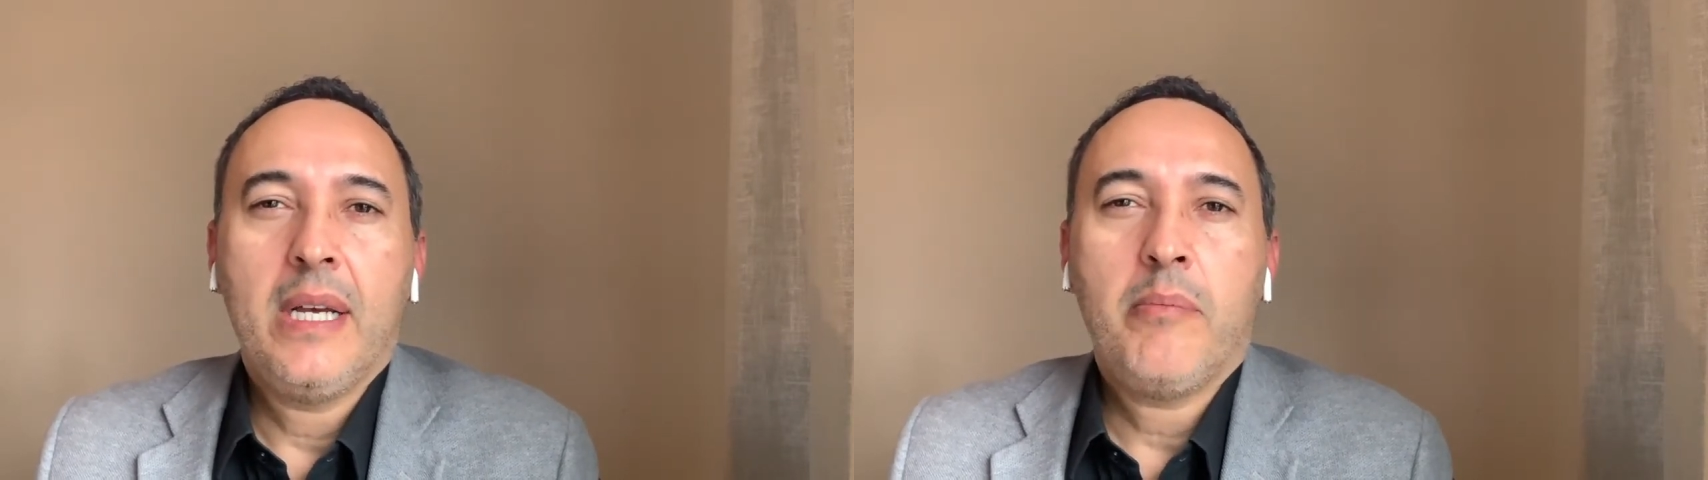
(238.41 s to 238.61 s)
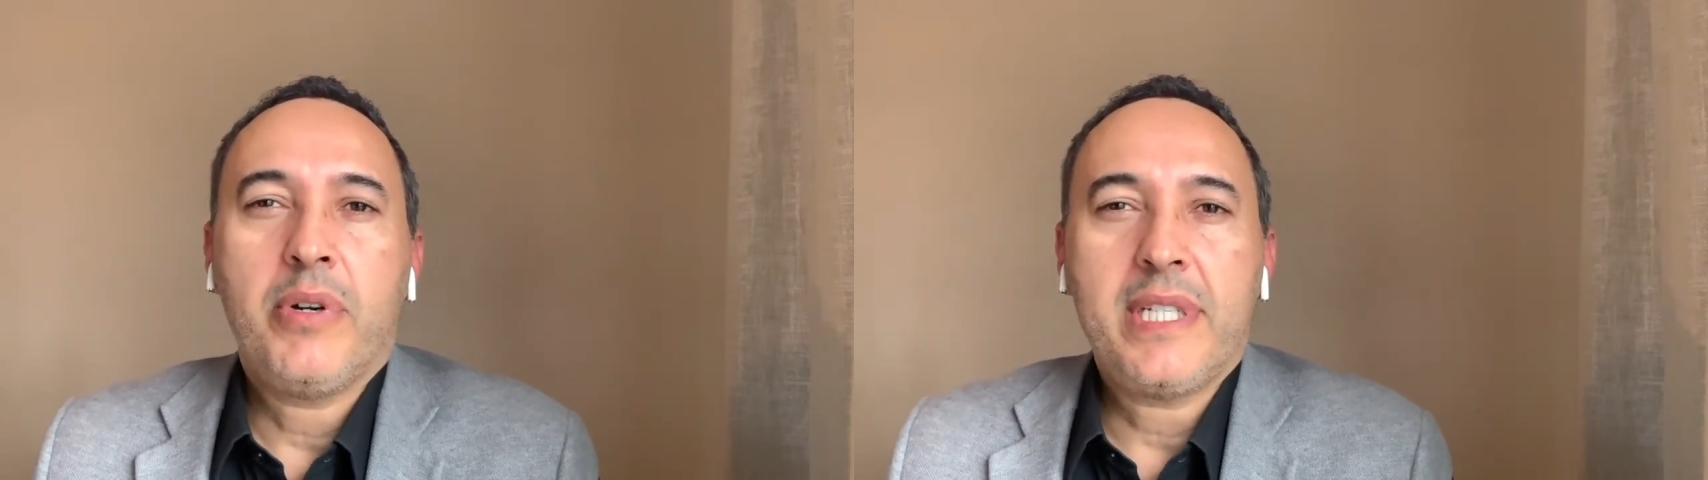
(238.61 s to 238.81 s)

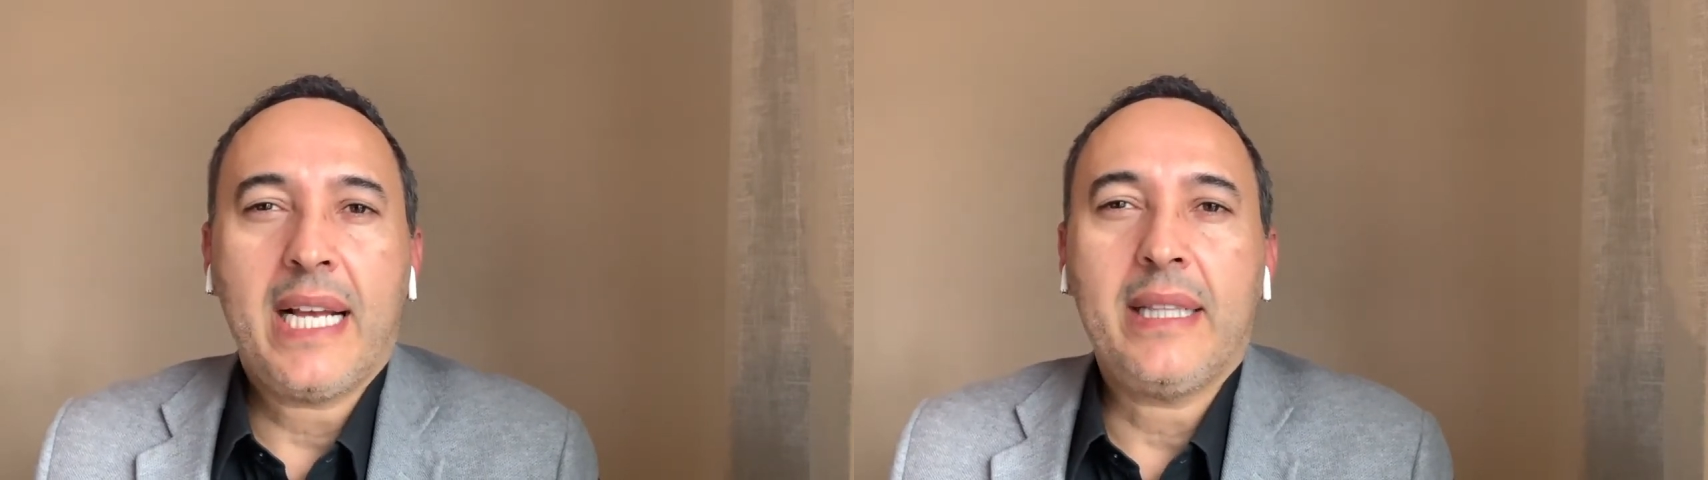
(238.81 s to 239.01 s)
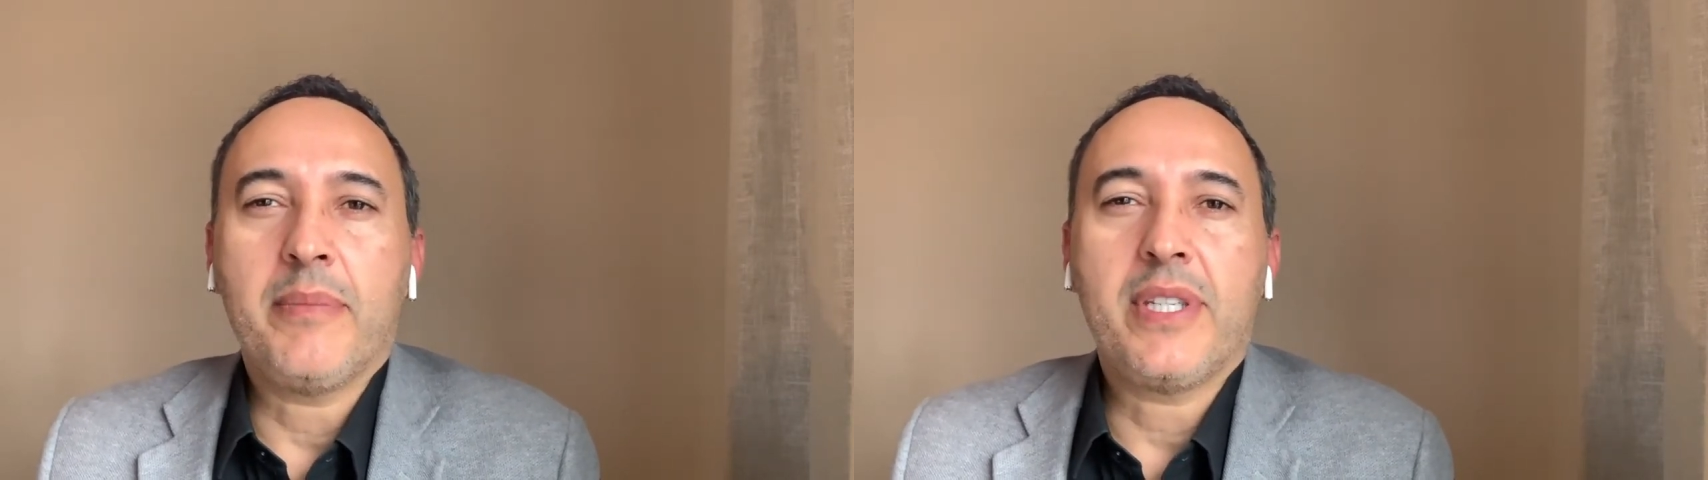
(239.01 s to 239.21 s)

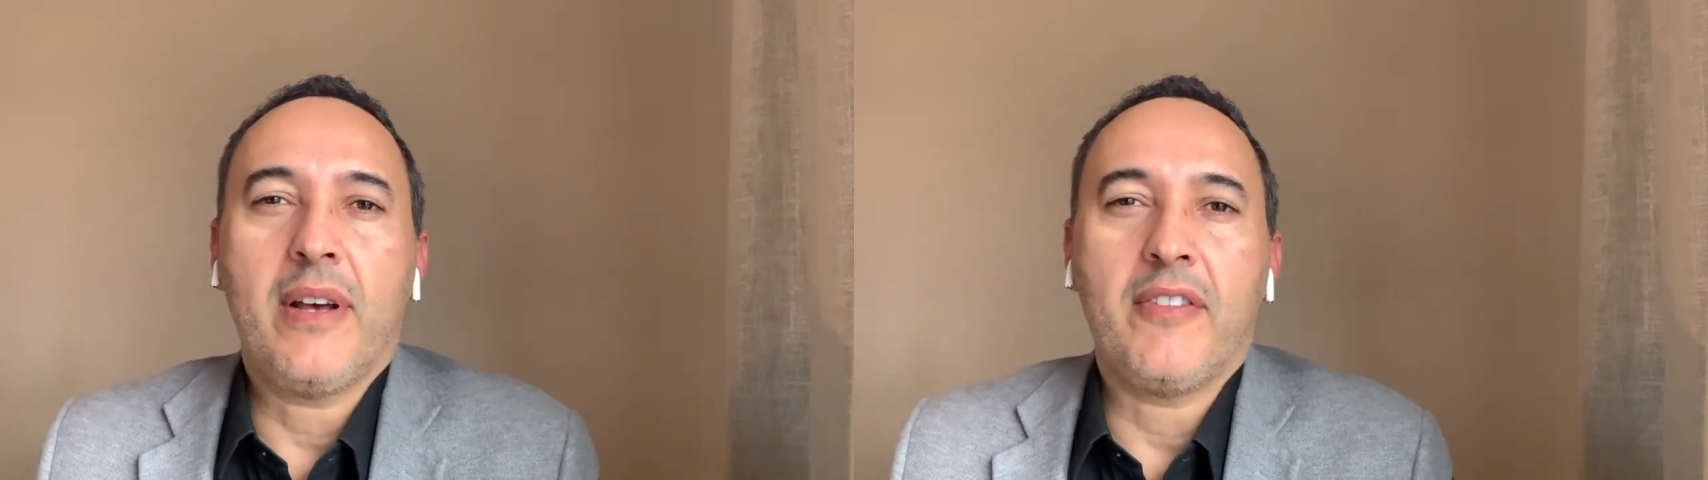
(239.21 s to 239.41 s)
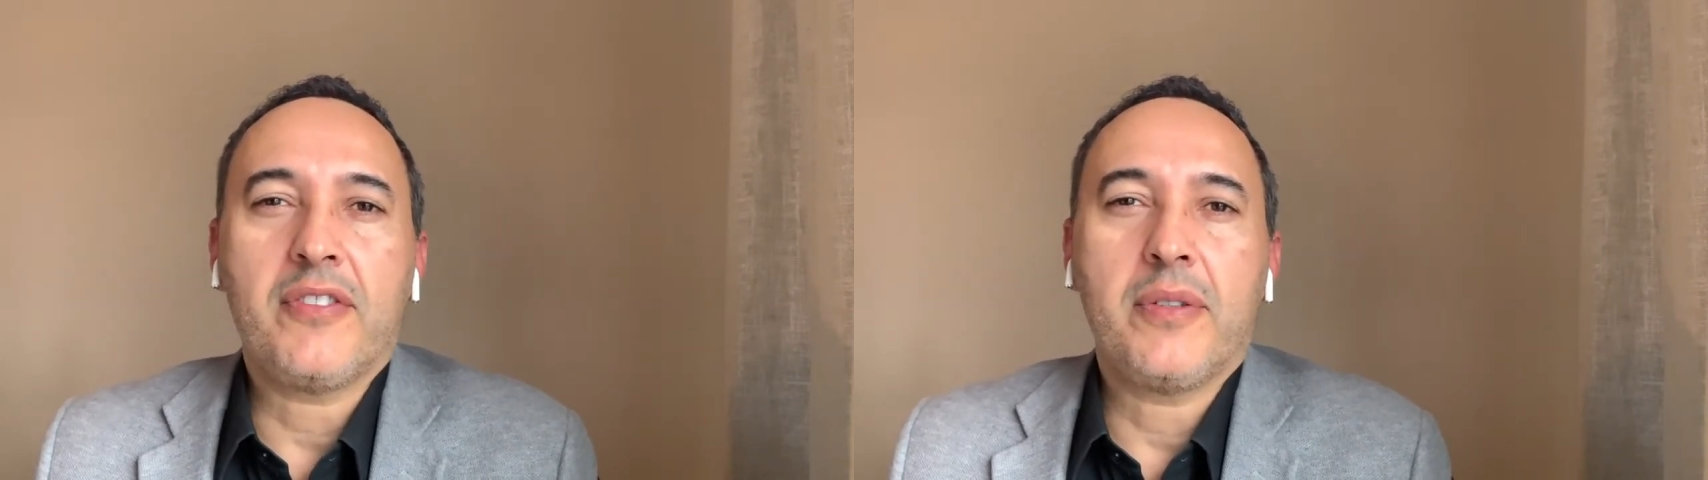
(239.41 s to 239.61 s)
protect
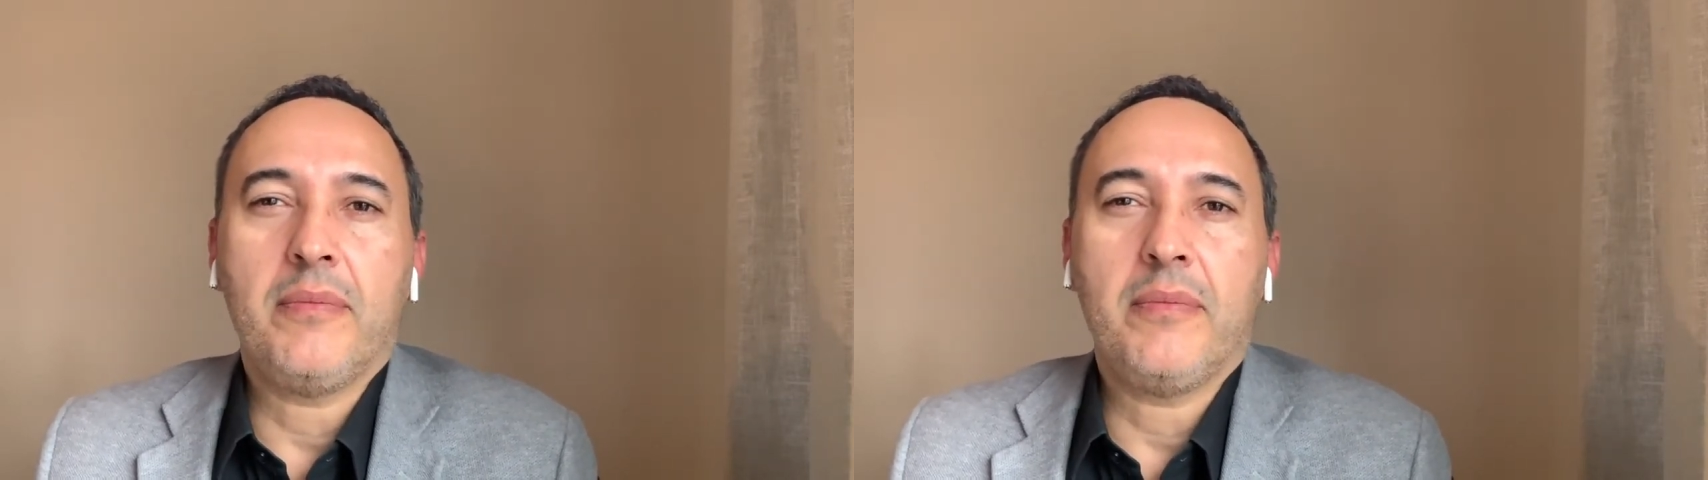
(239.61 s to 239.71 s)
themselves